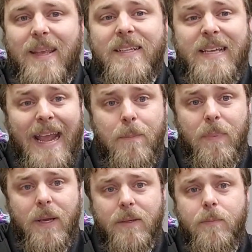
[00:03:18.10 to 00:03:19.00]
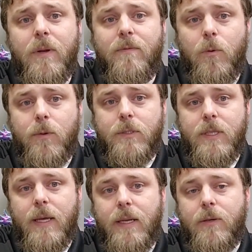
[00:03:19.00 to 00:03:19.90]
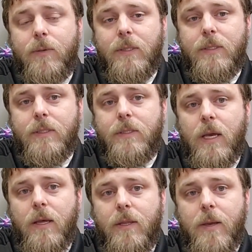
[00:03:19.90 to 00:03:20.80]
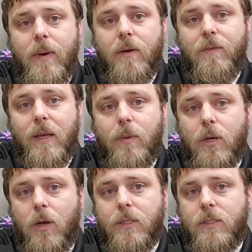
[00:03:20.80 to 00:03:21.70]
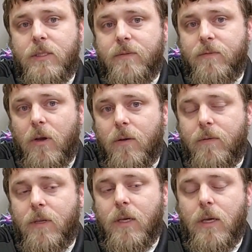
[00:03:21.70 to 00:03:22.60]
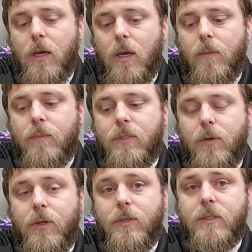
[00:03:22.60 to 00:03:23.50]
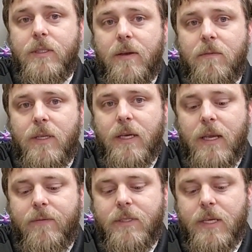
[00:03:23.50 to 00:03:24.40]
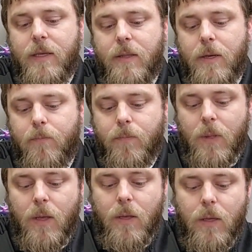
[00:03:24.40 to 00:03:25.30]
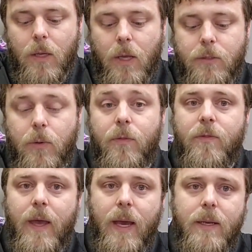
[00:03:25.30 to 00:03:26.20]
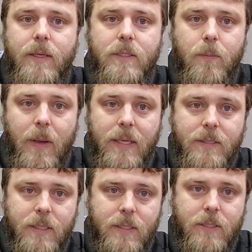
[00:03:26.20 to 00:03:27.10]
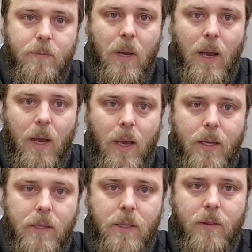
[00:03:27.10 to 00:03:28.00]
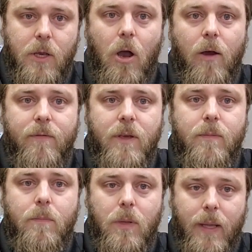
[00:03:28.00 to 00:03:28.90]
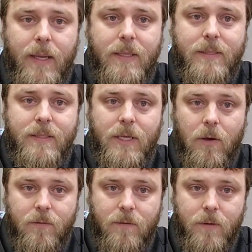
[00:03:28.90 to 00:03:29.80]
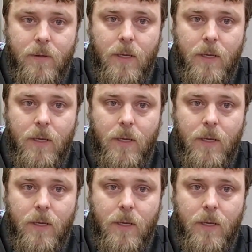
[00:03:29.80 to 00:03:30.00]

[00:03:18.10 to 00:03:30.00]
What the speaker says: is hand-picked, but of course that increases the amount of labor costs that's involved. So there's definitely a give and take there. So that is the basics behind the coffee plant itself.